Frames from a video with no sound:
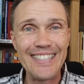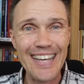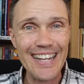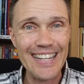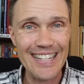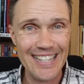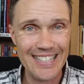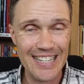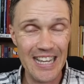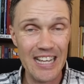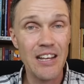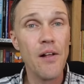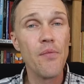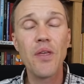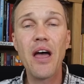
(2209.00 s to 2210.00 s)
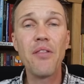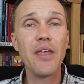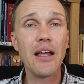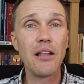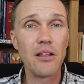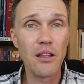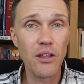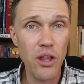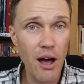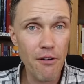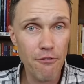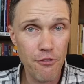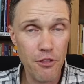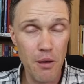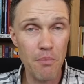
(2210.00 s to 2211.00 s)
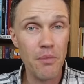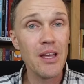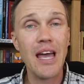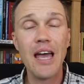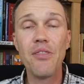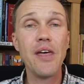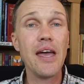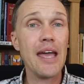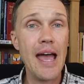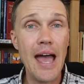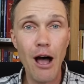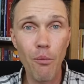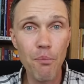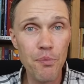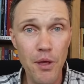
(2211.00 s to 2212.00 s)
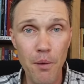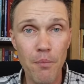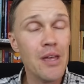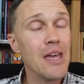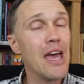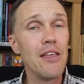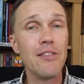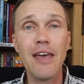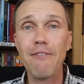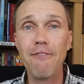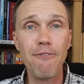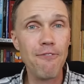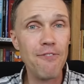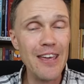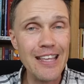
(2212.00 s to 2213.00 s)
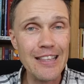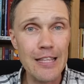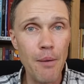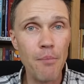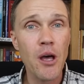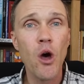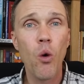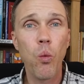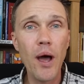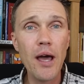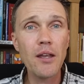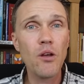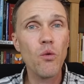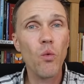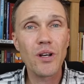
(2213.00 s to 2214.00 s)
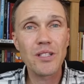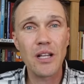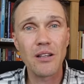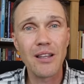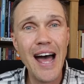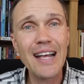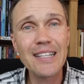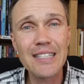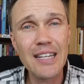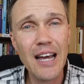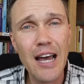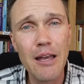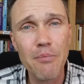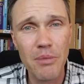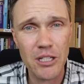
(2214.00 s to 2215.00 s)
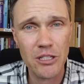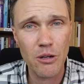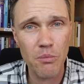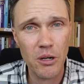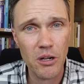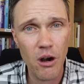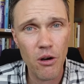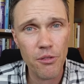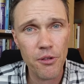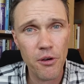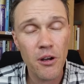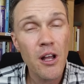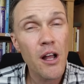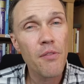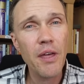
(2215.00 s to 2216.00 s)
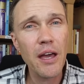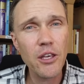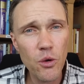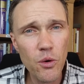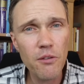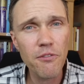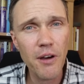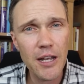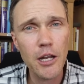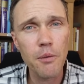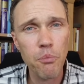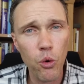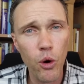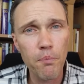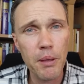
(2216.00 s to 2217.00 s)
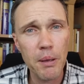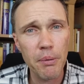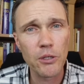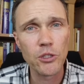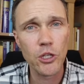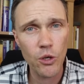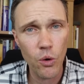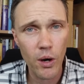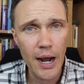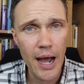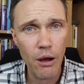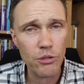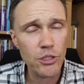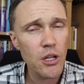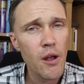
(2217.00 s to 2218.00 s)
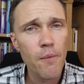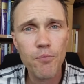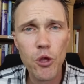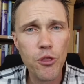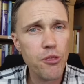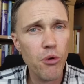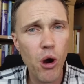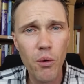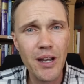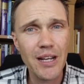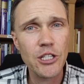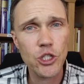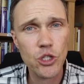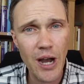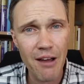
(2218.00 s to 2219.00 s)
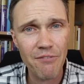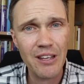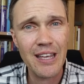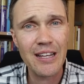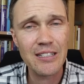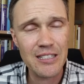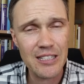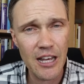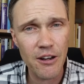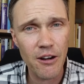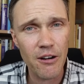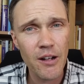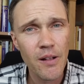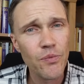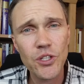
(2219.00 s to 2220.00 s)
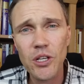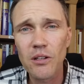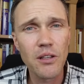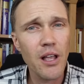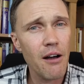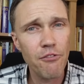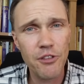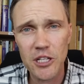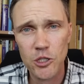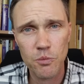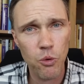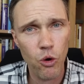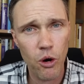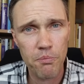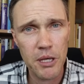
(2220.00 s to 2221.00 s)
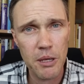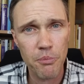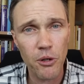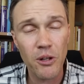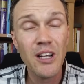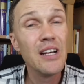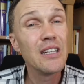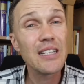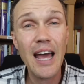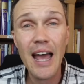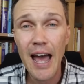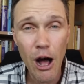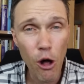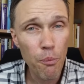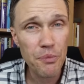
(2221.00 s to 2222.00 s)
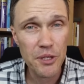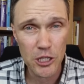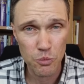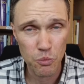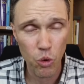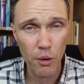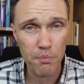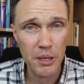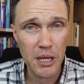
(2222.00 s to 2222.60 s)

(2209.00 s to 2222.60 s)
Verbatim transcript: dignity and they love them and they help them and they feed them. When was the last time, Mr. MacArthur, that you invited poor people to your house to throw an extravagant dinner? to love these poor people, to help these poor